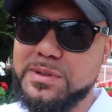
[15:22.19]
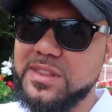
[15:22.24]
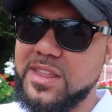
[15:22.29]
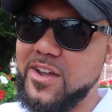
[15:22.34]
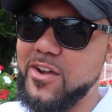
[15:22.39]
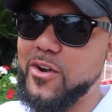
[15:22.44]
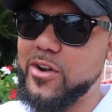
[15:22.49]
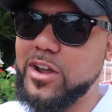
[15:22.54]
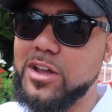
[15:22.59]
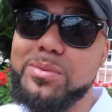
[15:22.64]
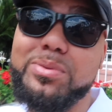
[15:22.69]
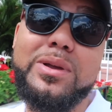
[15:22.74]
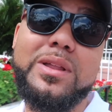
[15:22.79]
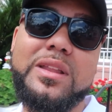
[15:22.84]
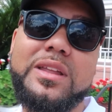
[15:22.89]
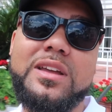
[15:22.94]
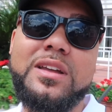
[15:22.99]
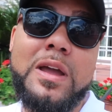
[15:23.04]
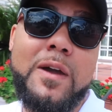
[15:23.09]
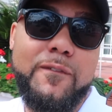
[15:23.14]
but they are
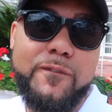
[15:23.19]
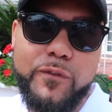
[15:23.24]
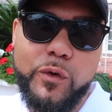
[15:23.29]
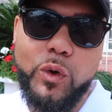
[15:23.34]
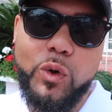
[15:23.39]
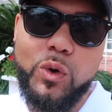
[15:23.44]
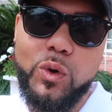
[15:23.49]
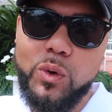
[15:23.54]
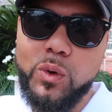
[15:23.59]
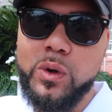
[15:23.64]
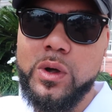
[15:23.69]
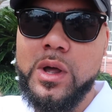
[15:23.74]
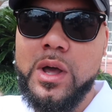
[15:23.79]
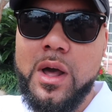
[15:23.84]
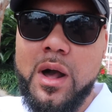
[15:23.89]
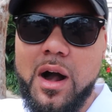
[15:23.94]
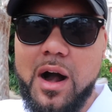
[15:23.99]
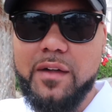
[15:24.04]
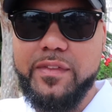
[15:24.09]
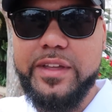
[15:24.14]
completely full
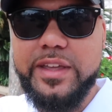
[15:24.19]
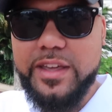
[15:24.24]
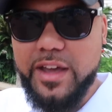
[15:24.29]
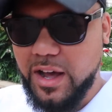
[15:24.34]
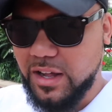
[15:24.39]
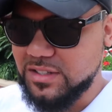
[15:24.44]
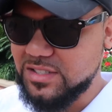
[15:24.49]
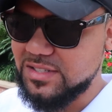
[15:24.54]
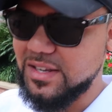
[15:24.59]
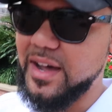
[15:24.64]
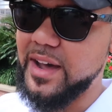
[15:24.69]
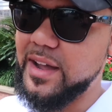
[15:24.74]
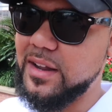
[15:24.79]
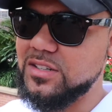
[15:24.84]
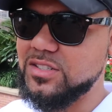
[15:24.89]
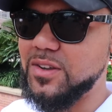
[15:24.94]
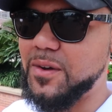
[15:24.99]
on the yacht side.